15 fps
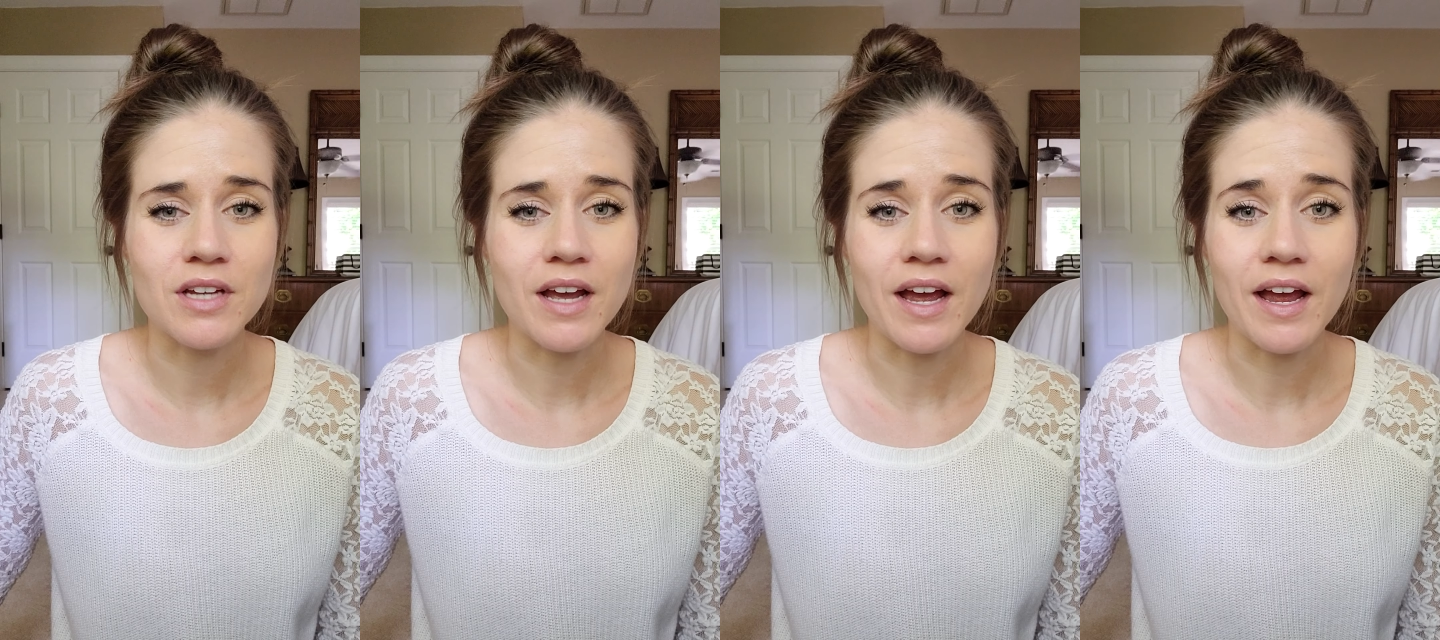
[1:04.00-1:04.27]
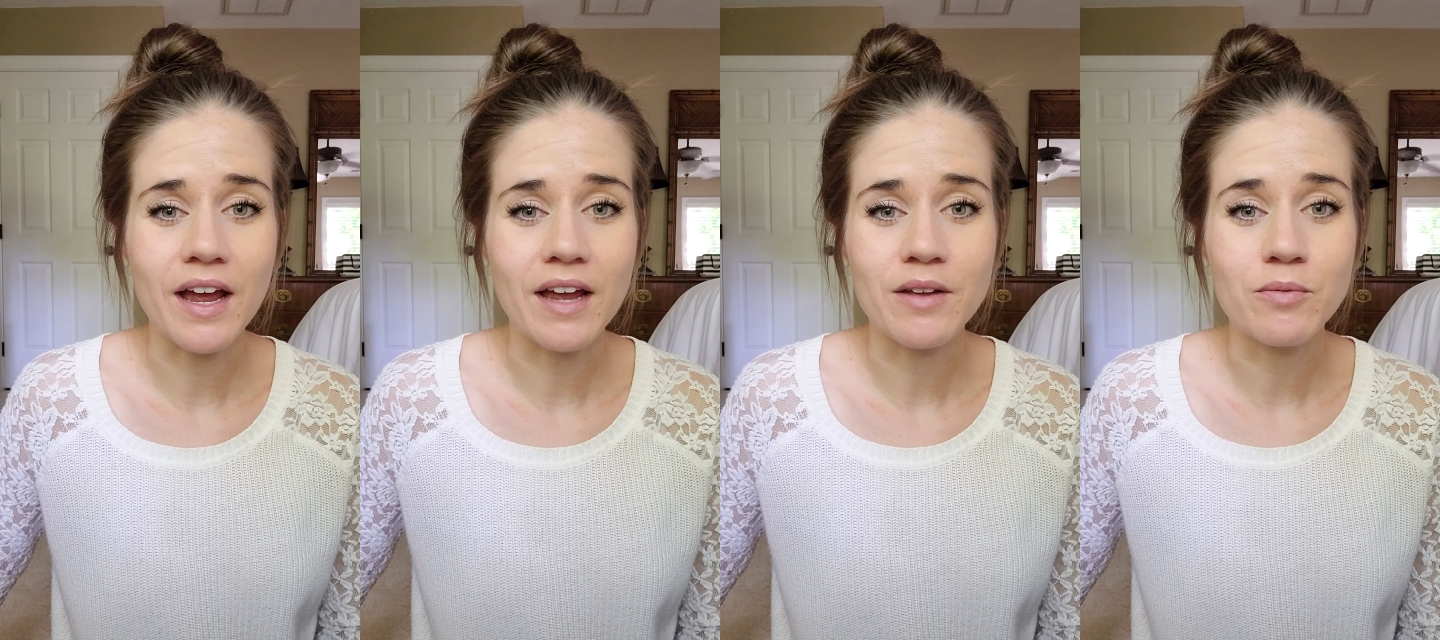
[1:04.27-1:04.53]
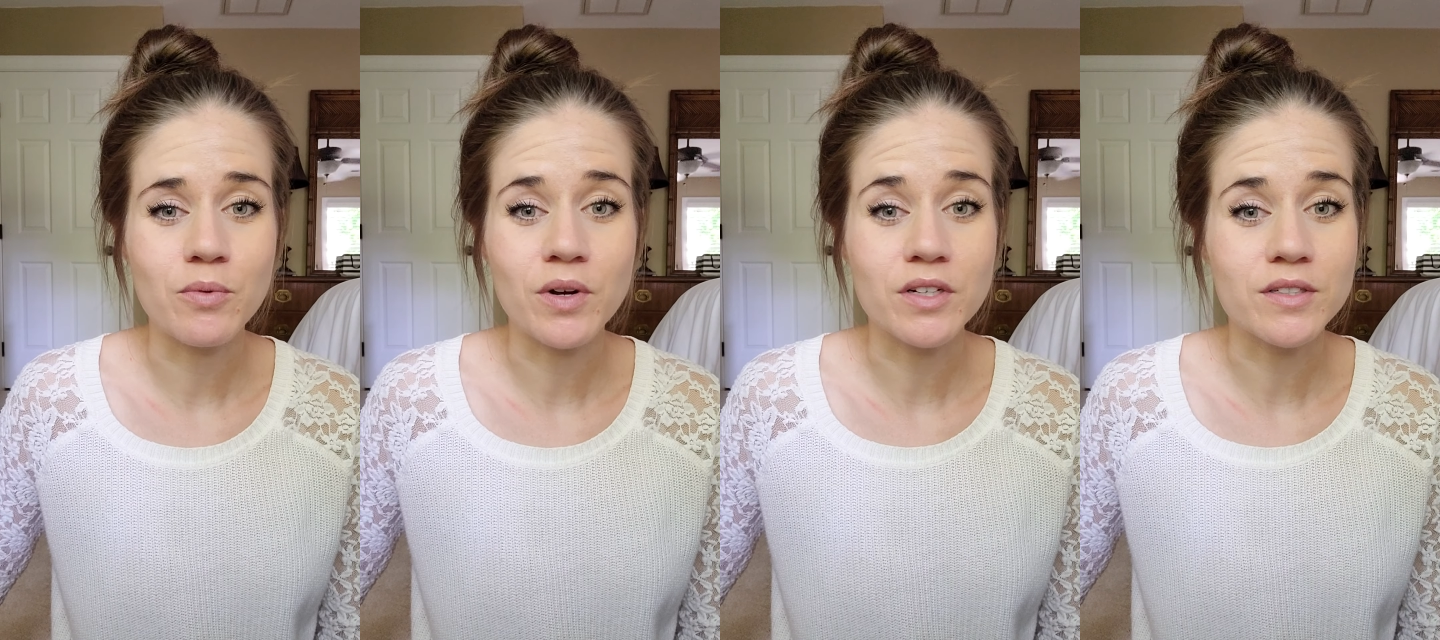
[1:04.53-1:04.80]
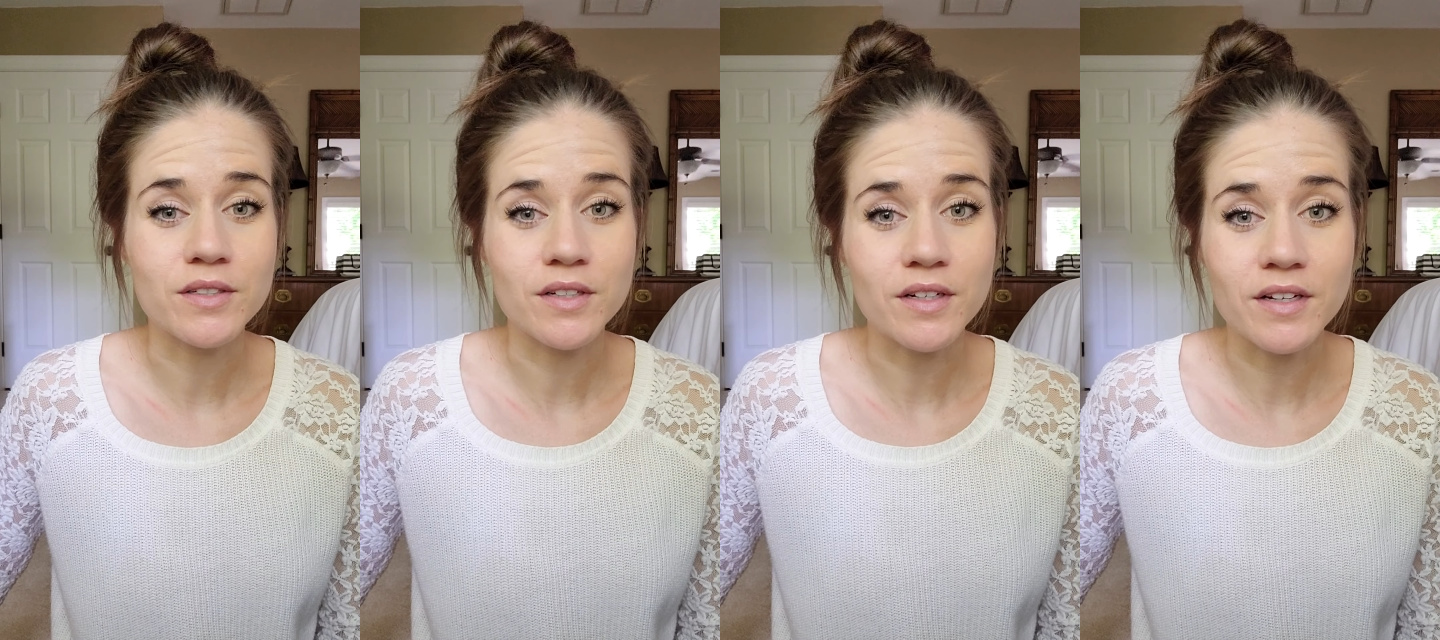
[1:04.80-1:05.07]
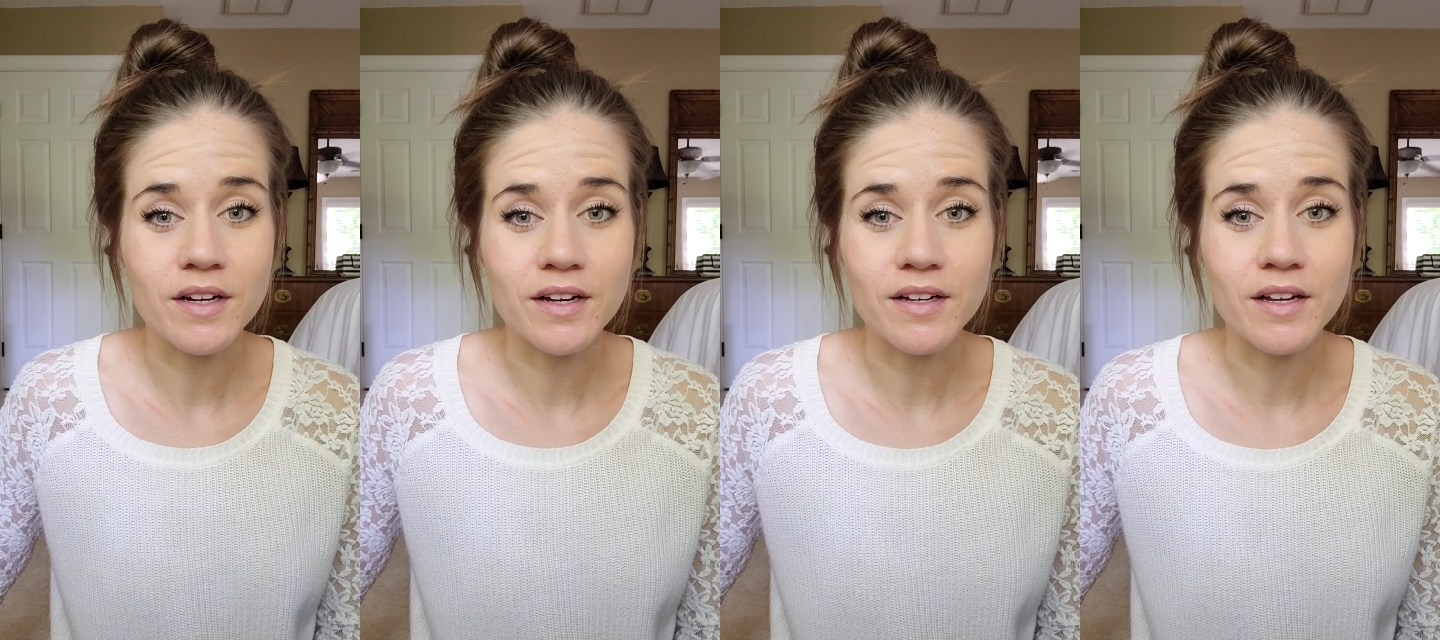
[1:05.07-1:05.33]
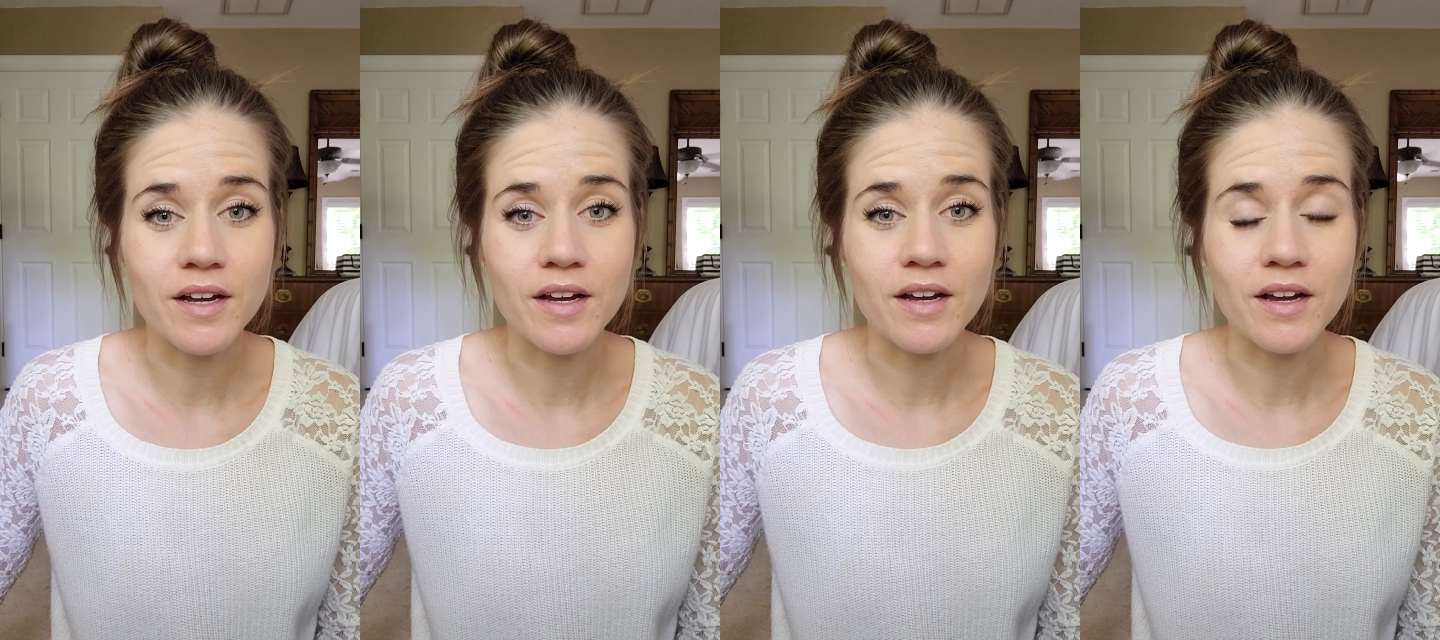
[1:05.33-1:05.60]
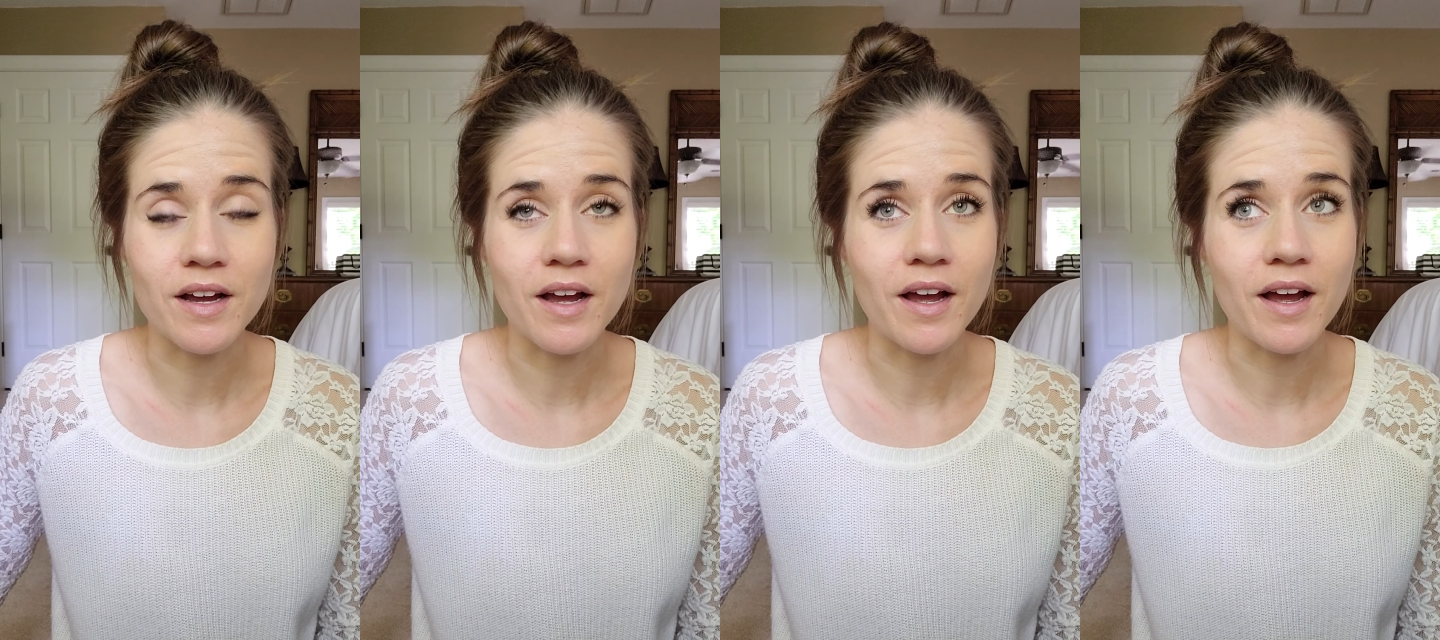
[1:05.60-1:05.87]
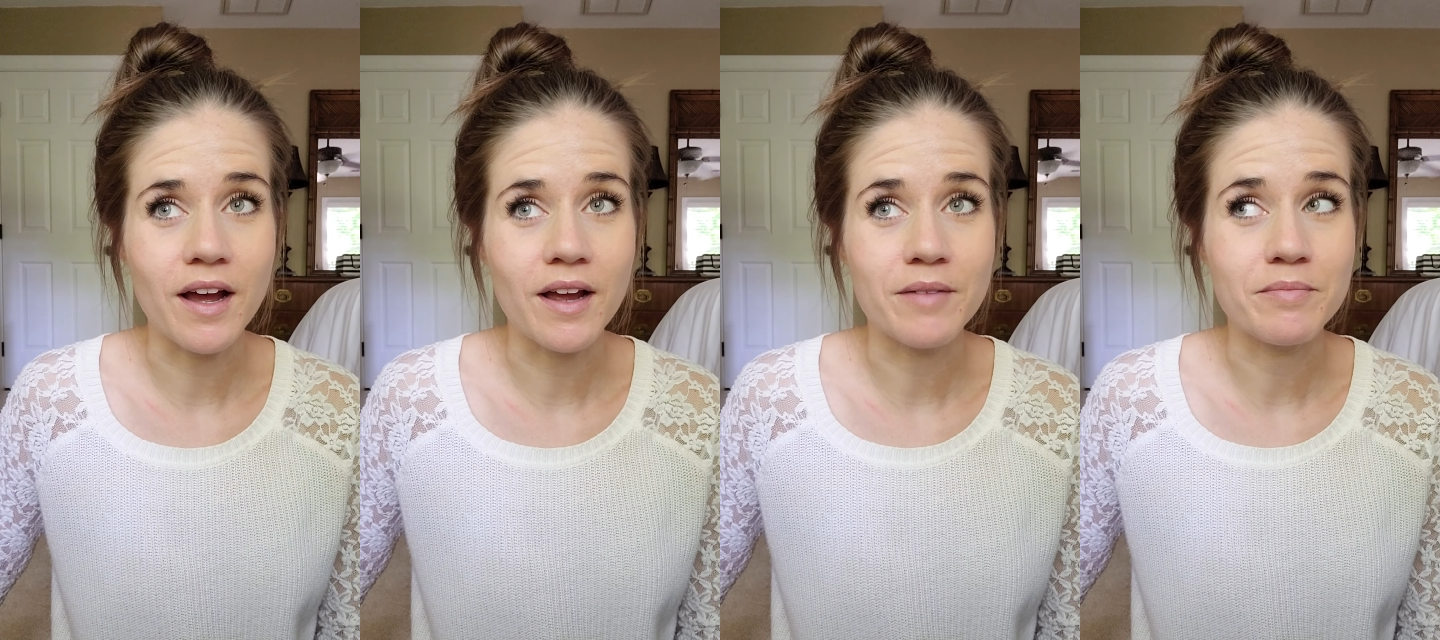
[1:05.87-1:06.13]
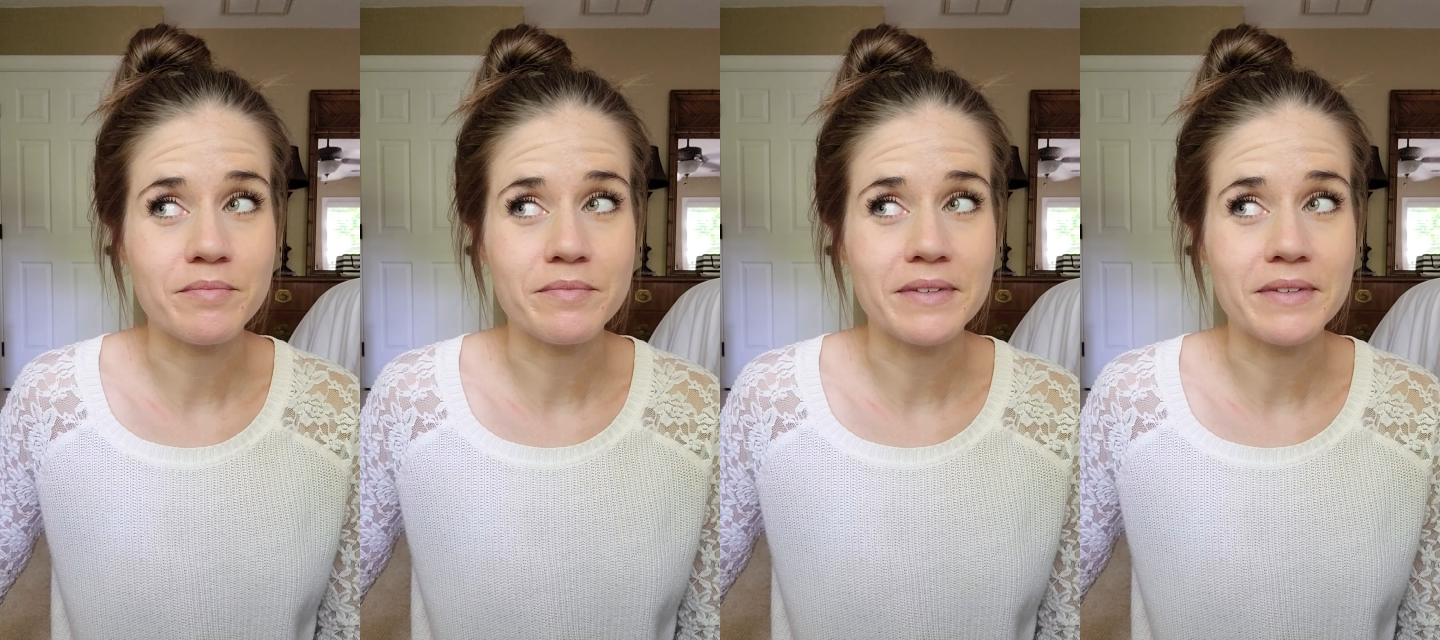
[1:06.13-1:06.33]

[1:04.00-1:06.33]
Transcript: I wonder, I'm